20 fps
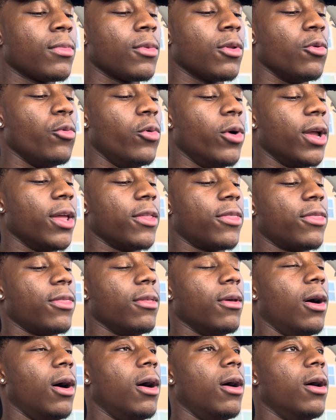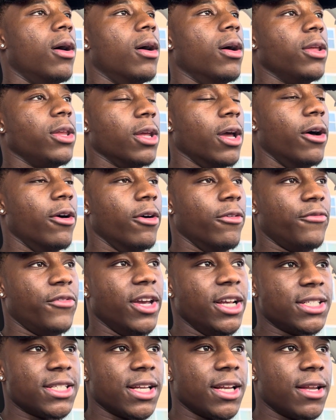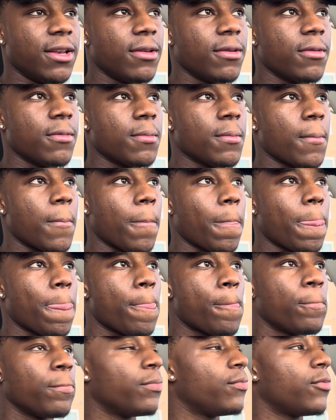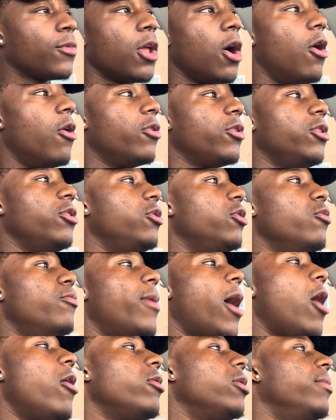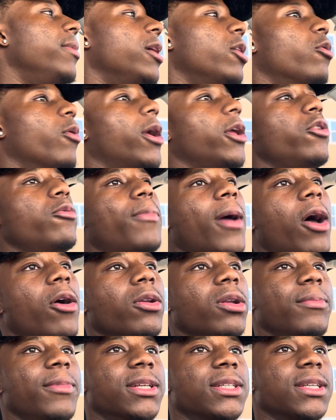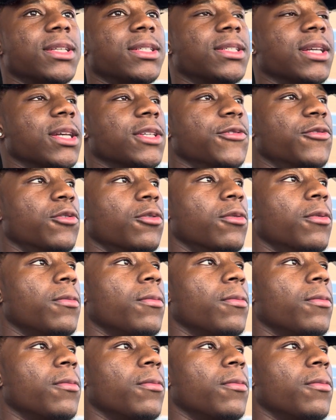with a vision, oh, you bound to be great. You bound to be successful.